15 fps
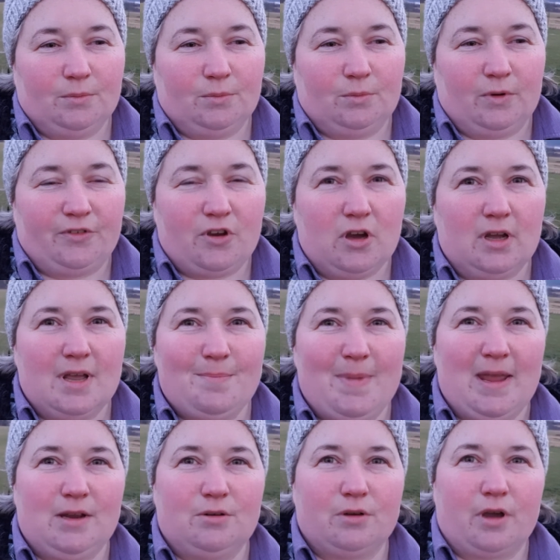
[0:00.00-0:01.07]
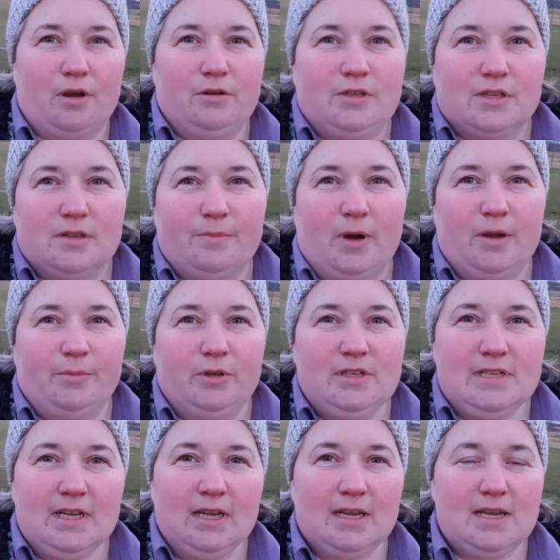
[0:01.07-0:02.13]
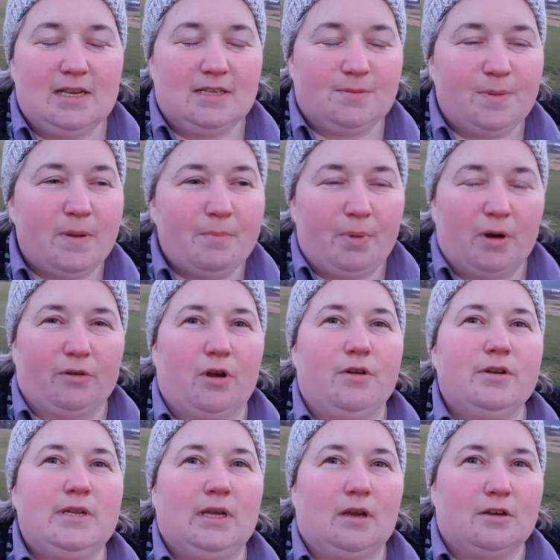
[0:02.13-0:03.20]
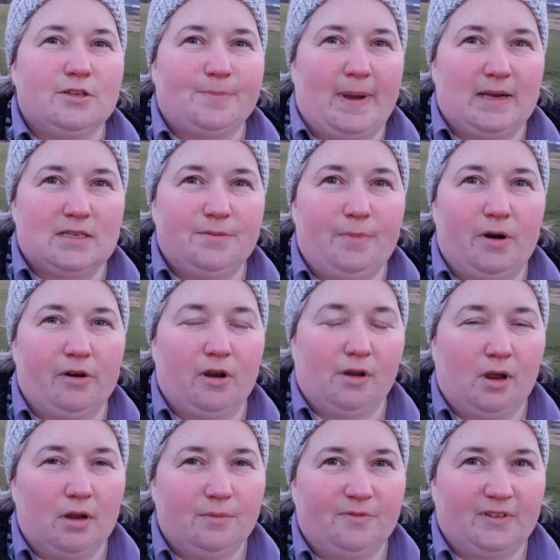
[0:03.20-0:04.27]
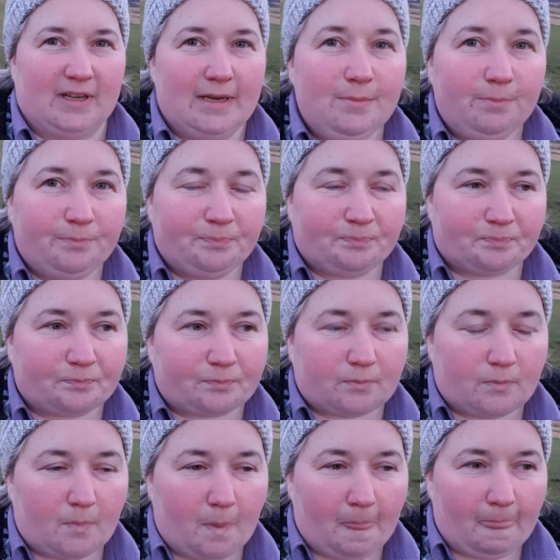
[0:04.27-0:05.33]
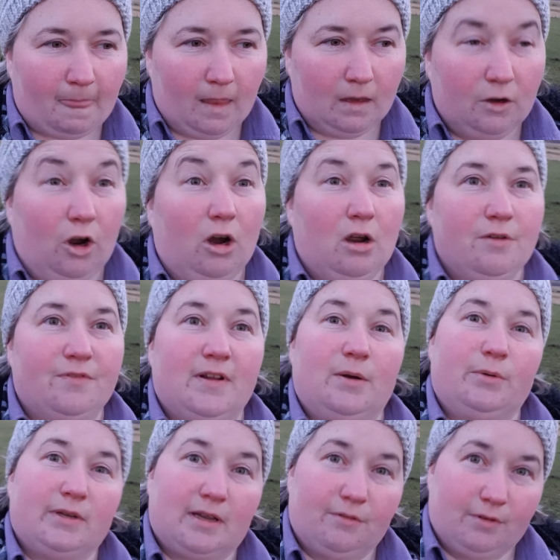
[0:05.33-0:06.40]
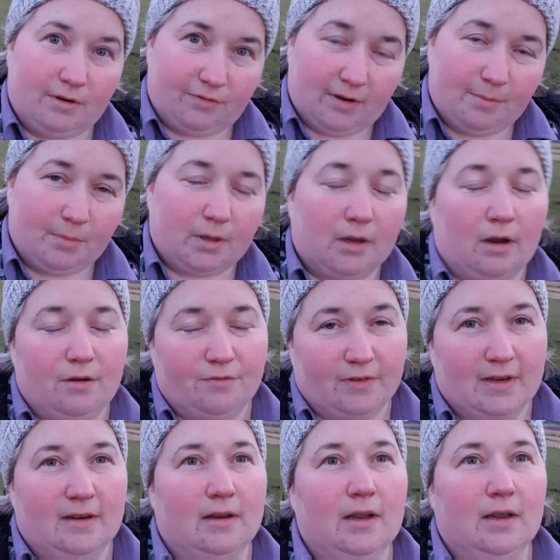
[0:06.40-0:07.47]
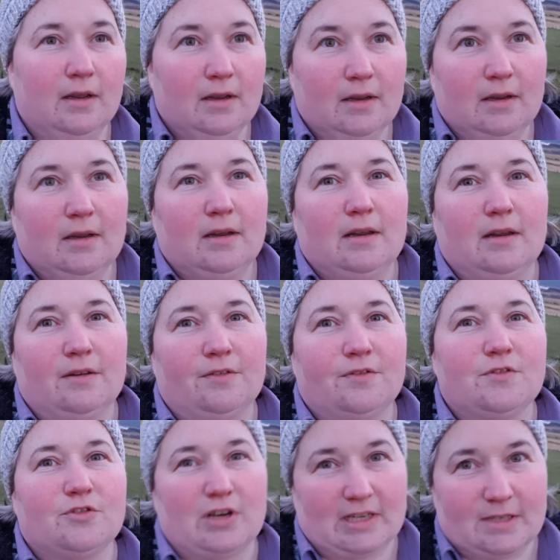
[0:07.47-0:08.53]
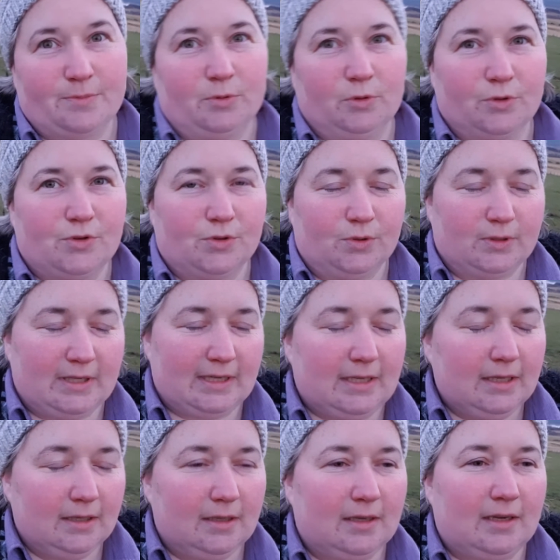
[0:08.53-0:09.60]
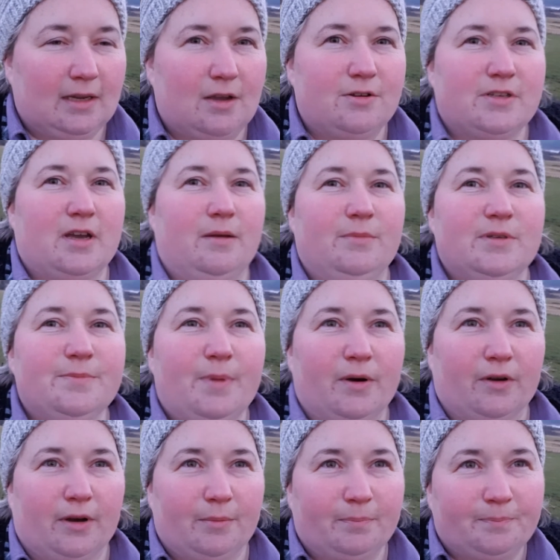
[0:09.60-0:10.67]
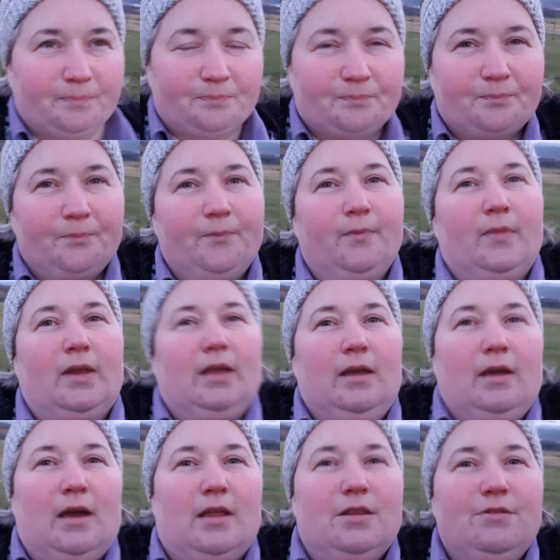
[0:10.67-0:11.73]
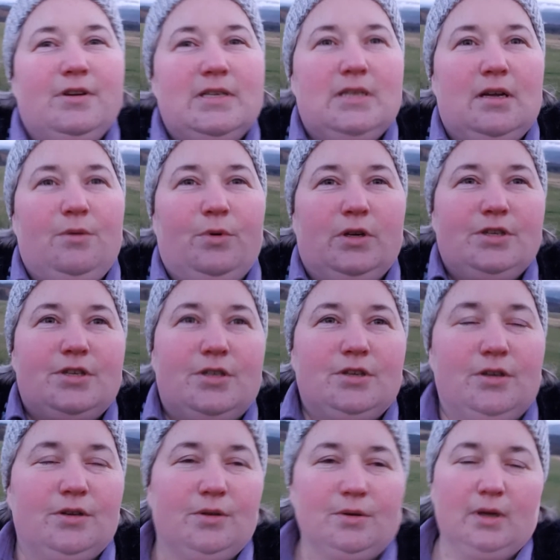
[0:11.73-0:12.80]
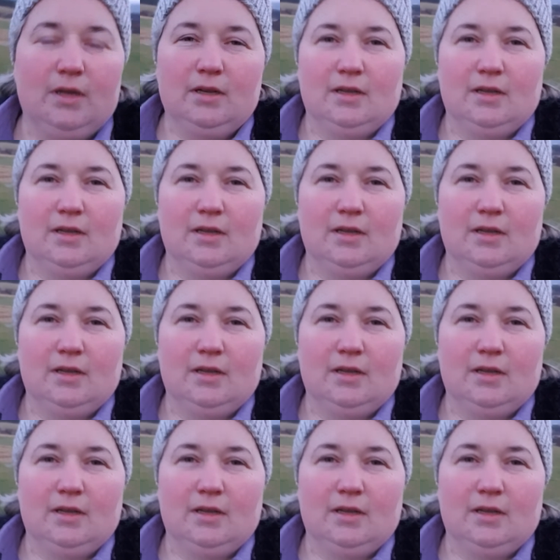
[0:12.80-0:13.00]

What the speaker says: we've got a male goat at the moment. He's been borrowed. He goes back tomorrow, hopefully. Not hopefully, I want to get rid of him, but hopefully, if the transport's sorted, he goes home tomorrow. And the reason I want to